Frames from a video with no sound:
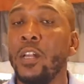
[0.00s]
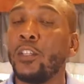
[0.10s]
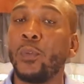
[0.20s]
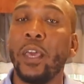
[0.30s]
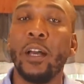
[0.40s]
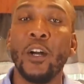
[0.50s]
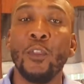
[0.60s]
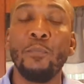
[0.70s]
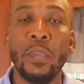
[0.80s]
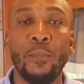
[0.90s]
so that
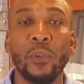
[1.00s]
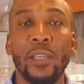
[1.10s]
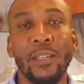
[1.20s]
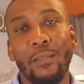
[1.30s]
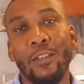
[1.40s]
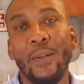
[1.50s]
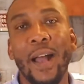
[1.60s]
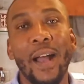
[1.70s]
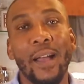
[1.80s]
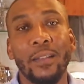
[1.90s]
other people can get their
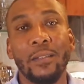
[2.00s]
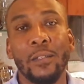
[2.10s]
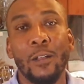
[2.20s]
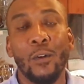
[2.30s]
eyes